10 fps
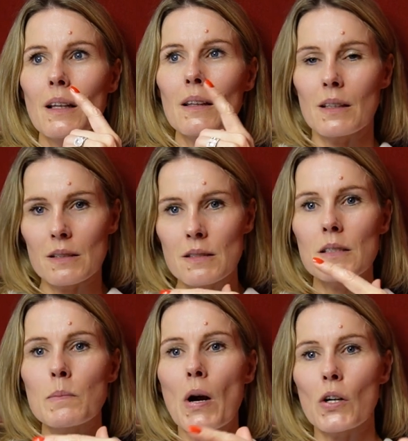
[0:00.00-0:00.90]
this
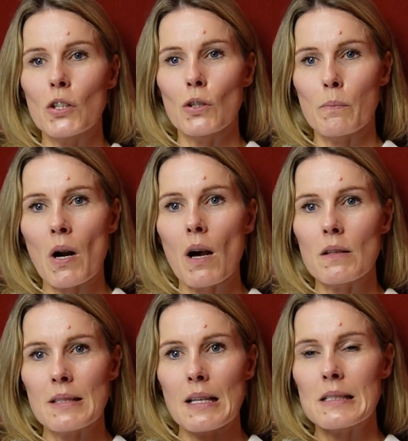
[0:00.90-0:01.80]
is part of your
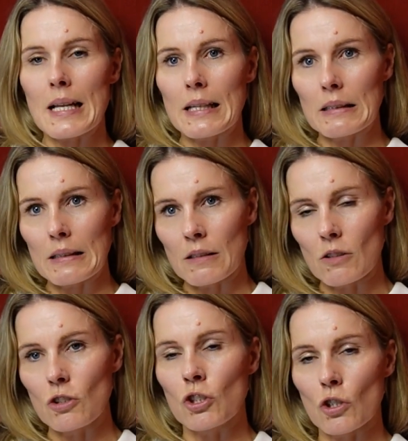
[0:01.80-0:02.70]
process. Like,
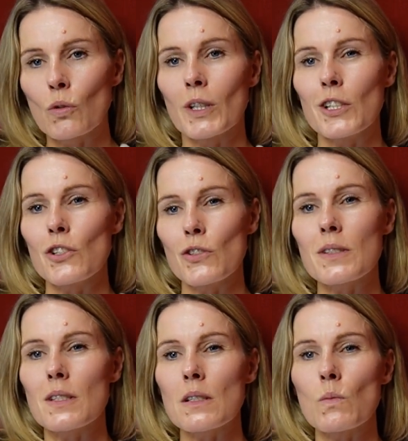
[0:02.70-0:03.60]
you're going to
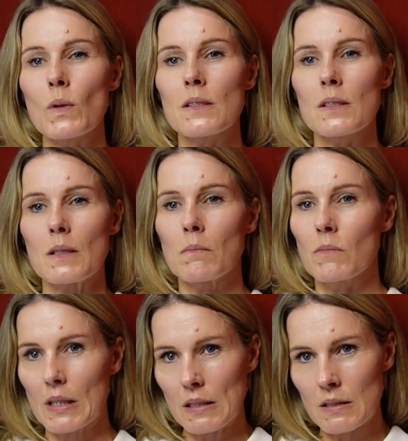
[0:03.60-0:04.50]
use this
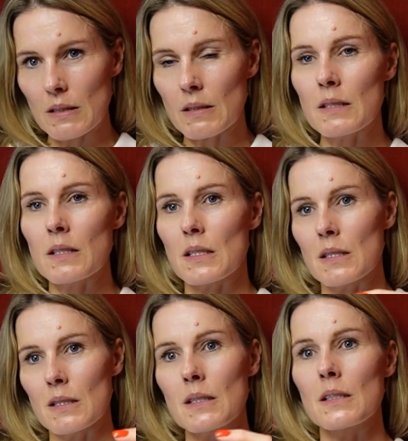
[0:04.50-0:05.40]
wisdom. This
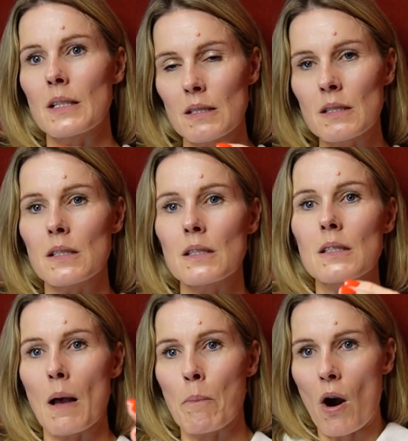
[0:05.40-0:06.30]

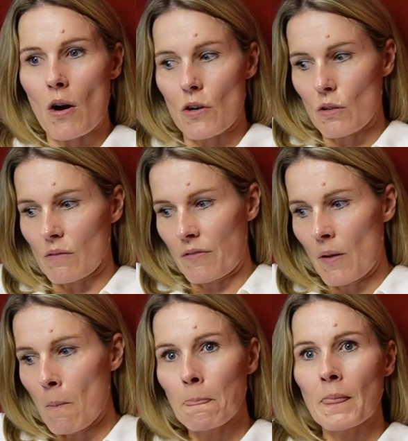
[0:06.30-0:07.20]
is a part of
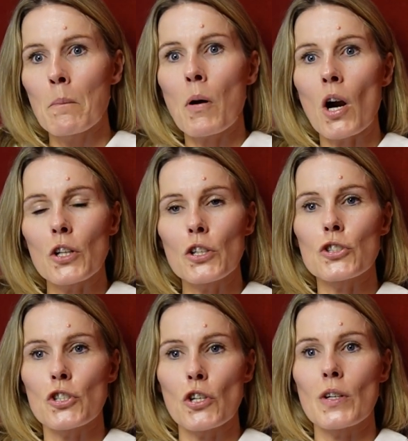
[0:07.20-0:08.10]

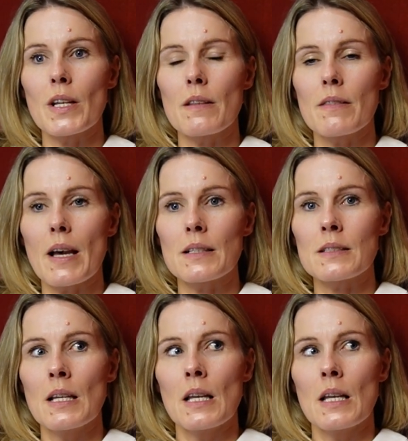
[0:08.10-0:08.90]
your journey that...